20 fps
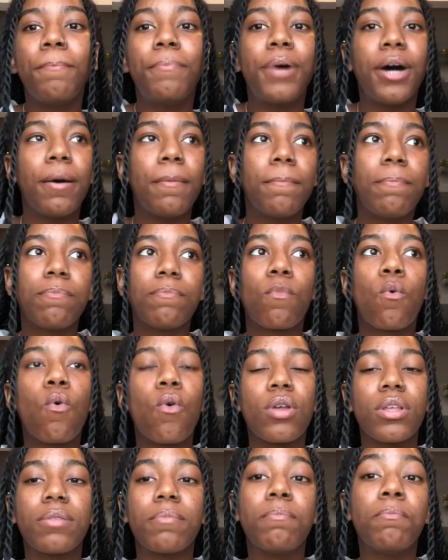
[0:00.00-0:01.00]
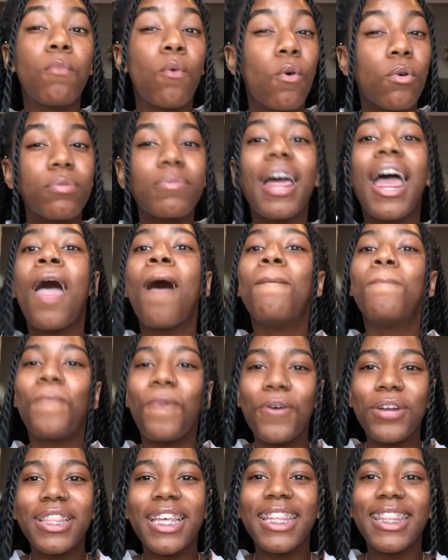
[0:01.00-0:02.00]
but more
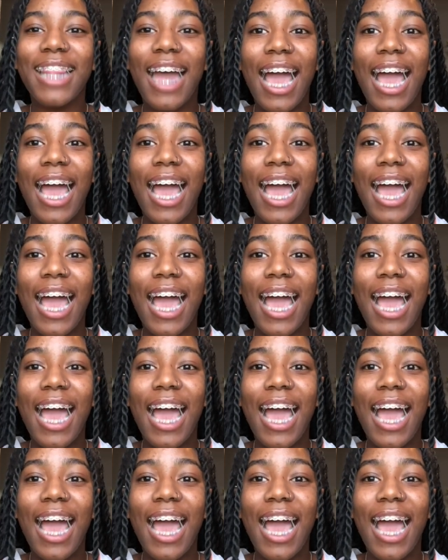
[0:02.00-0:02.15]
than